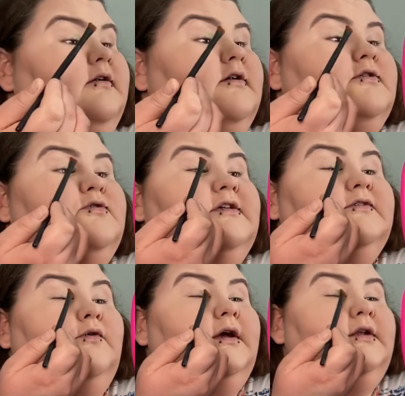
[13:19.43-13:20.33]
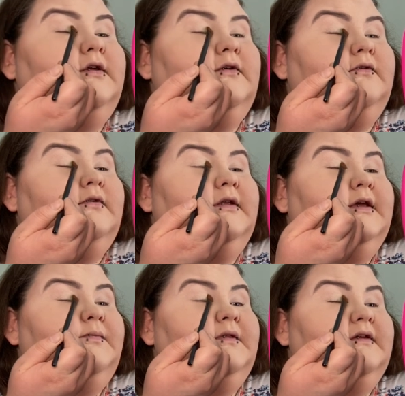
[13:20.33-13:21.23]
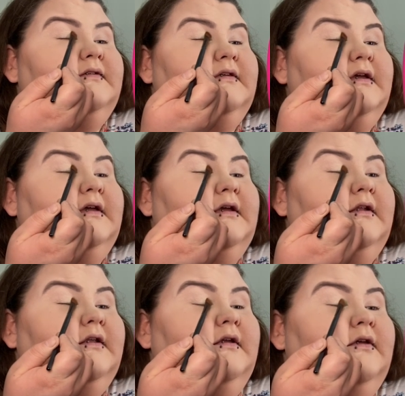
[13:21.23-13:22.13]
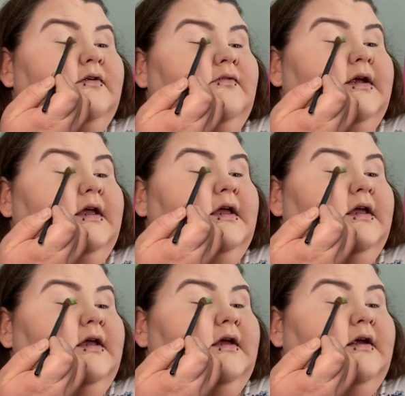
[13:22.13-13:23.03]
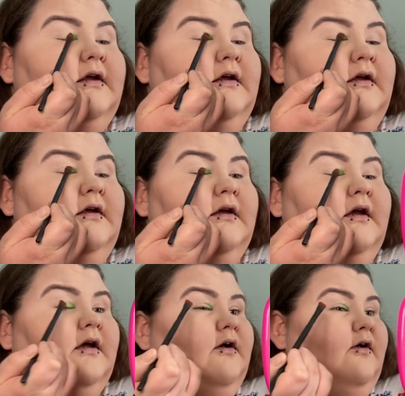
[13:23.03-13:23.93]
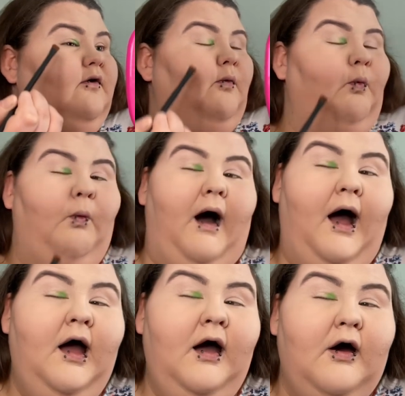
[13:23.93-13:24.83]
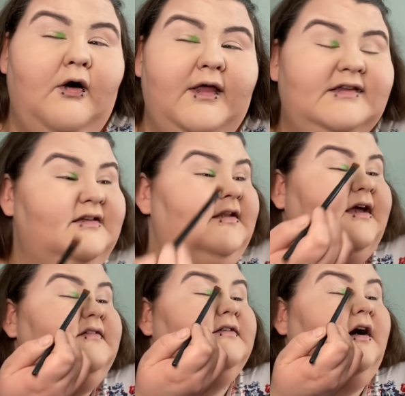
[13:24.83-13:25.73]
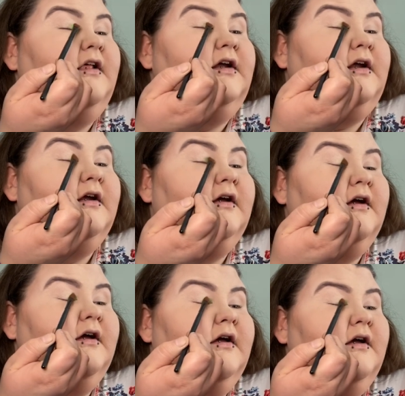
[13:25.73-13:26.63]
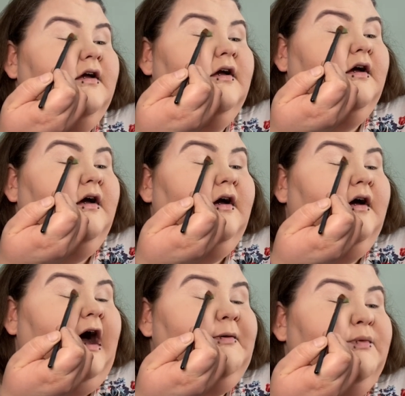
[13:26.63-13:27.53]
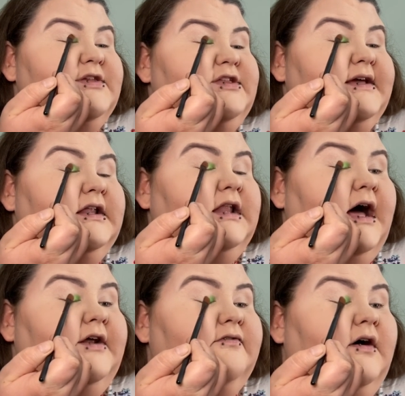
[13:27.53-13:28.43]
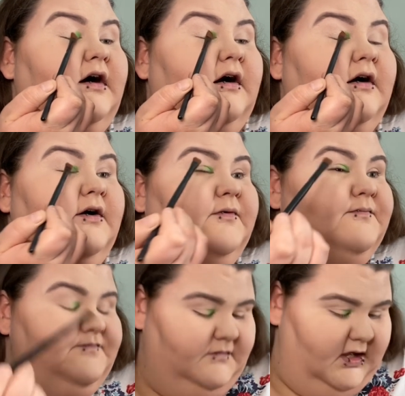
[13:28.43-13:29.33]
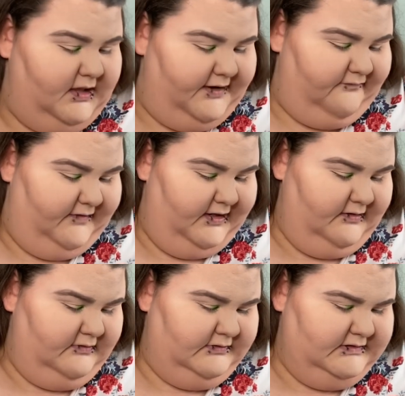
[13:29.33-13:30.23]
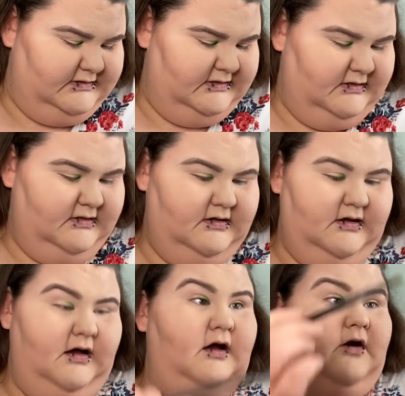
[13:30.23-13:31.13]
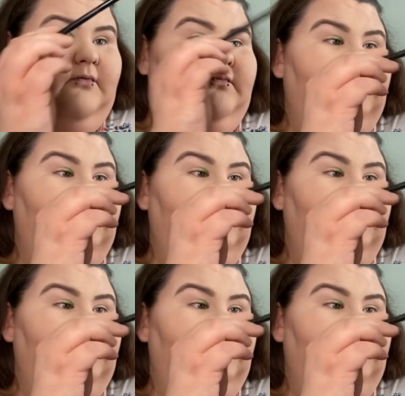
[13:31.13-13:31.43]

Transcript: We're just going to dip this in right here. Wow, that's a nice color. I've been watching like a lot of uh a lot of videos. Um,